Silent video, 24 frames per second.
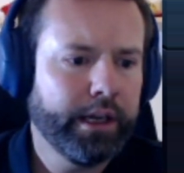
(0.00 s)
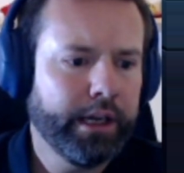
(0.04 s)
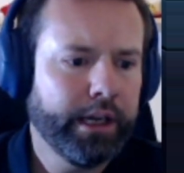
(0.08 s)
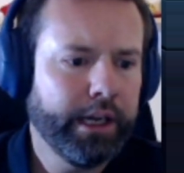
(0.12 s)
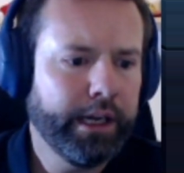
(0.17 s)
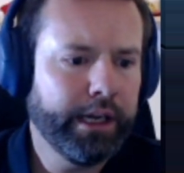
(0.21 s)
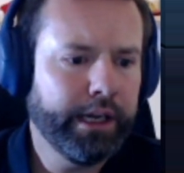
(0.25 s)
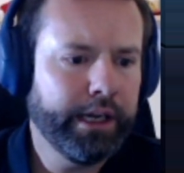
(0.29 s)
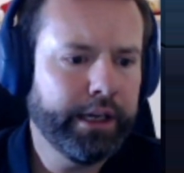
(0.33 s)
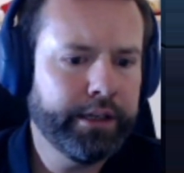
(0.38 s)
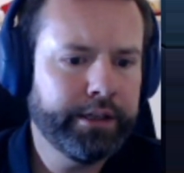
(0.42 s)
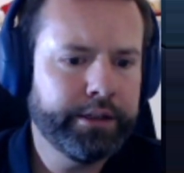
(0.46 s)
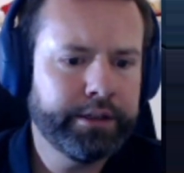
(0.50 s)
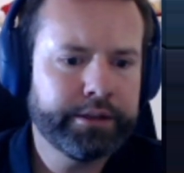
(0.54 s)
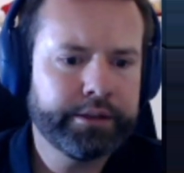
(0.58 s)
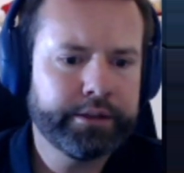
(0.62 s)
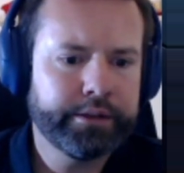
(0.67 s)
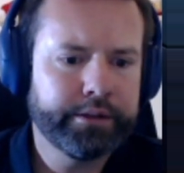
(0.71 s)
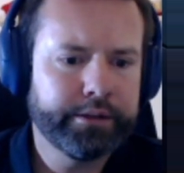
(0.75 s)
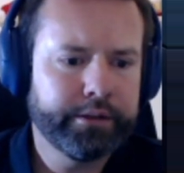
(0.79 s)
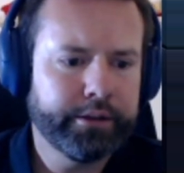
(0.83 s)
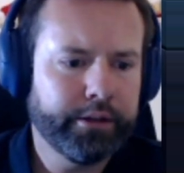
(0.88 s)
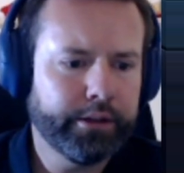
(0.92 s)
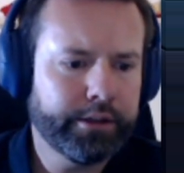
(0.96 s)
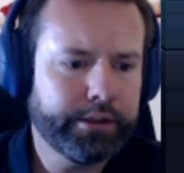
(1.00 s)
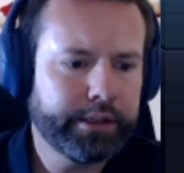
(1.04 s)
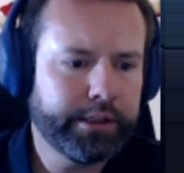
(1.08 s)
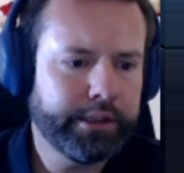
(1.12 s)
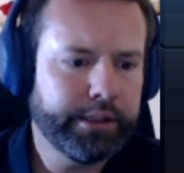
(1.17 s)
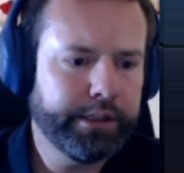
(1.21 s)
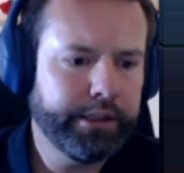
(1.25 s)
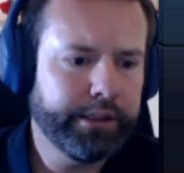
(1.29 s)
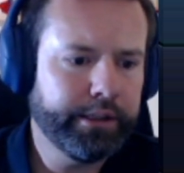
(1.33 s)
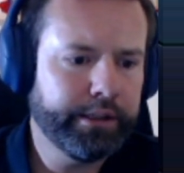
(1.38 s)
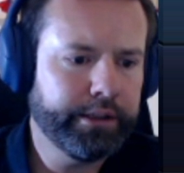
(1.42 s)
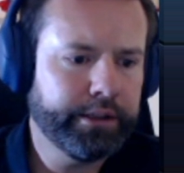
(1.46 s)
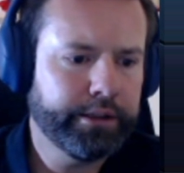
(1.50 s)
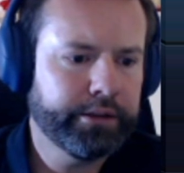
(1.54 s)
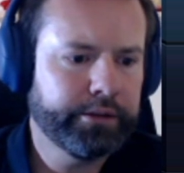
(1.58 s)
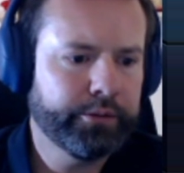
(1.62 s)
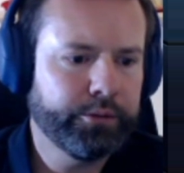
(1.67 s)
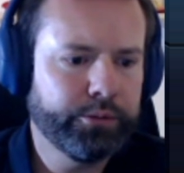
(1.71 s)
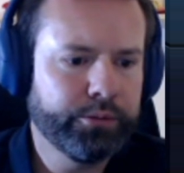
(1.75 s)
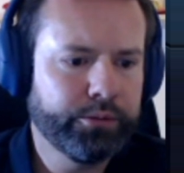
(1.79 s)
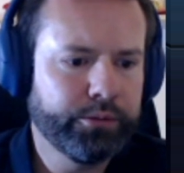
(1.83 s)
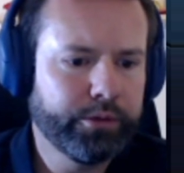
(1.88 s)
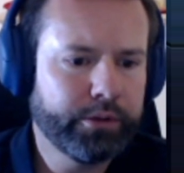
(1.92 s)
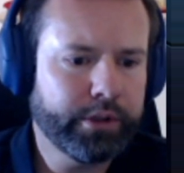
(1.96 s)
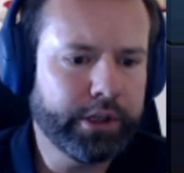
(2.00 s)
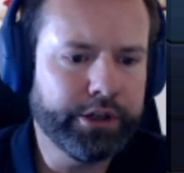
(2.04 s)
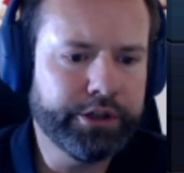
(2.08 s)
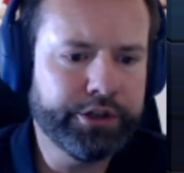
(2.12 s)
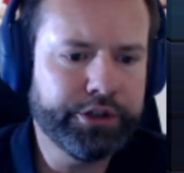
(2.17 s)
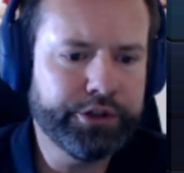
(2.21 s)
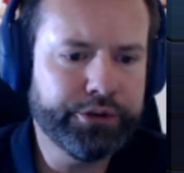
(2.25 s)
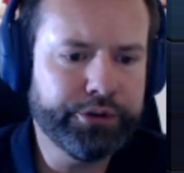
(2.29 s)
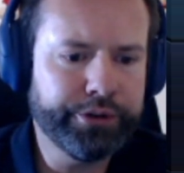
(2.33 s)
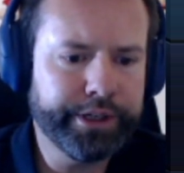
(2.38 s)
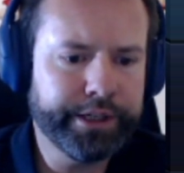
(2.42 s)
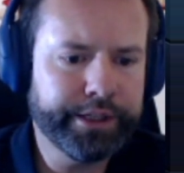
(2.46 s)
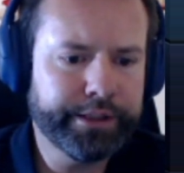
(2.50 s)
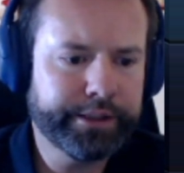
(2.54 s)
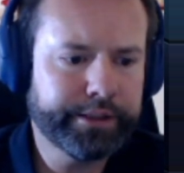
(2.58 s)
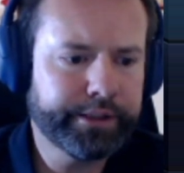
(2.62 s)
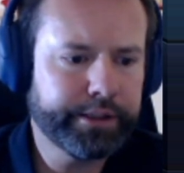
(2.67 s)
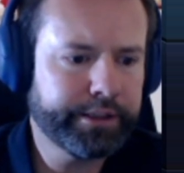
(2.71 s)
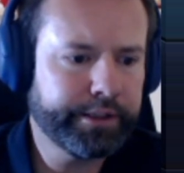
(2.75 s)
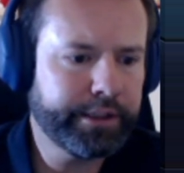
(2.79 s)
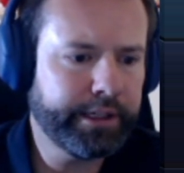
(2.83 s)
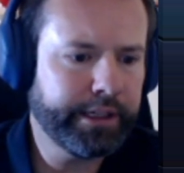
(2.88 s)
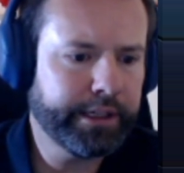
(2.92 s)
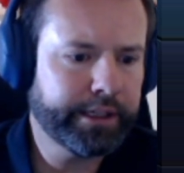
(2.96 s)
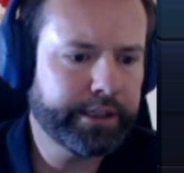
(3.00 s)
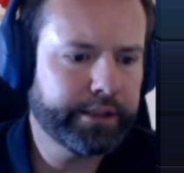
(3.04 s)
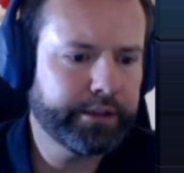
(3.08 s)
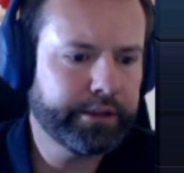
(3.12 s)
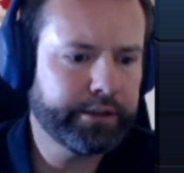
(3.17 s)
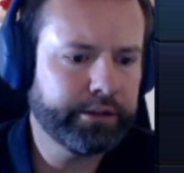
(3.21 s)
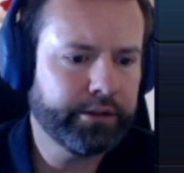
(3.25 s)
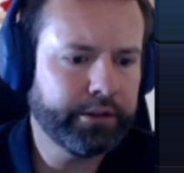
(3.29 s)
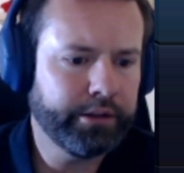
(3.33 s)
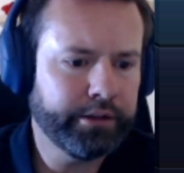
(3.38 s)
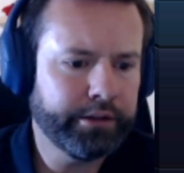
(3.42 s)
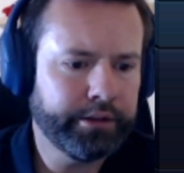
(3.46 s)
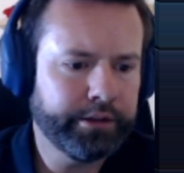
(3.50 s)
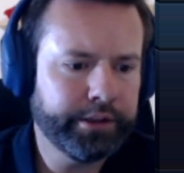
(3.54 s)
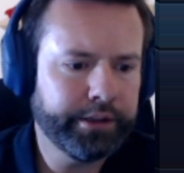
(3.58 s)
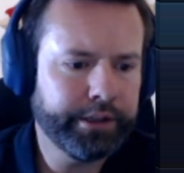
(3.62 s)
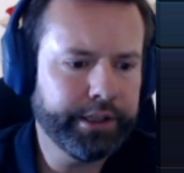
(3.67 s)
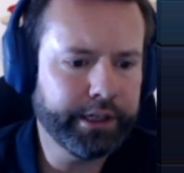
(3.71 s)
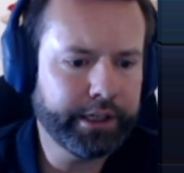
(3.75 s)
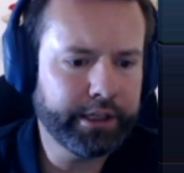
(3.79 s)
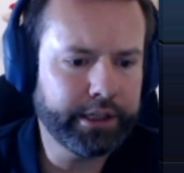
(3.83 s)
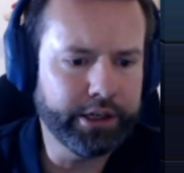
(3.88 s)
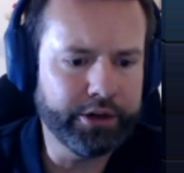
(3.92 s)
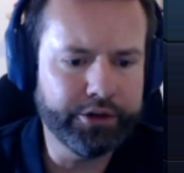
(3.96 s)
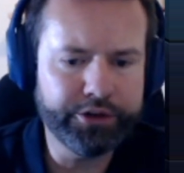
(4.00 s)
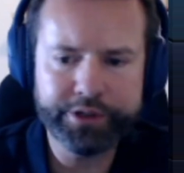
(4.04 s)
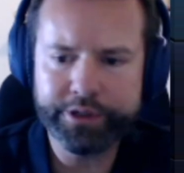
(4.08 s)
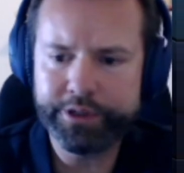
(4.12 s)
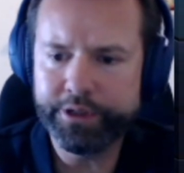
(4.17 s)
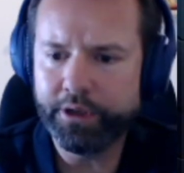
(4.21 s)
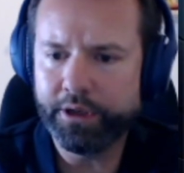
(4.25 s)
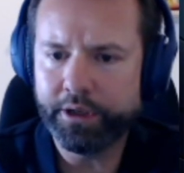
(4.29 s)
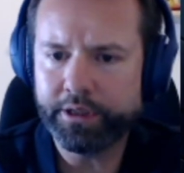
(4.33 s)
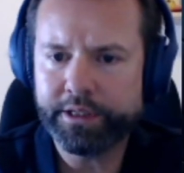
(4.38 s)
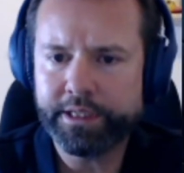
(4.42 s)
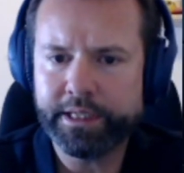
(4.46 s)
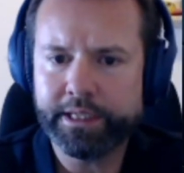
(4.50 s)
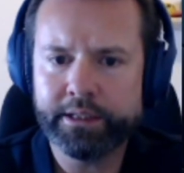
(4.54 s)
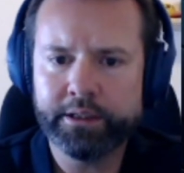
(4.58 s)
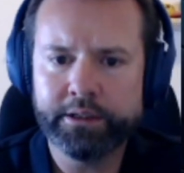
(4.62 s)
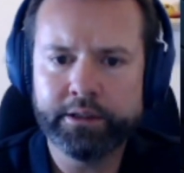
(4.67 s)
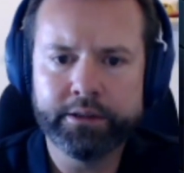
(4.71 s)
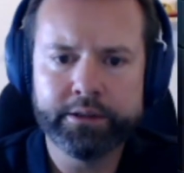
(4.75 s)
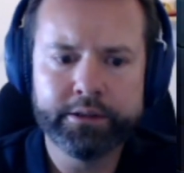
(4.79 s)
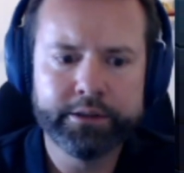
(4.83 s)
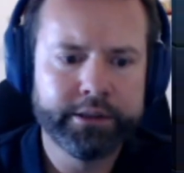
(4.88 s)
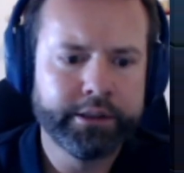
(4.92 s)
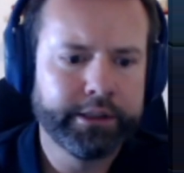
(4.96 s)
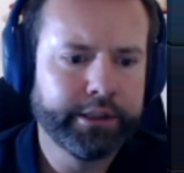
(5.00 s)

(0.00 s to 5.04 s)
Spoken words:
And lastly, Clojurians Slack on the ClojureDart channel.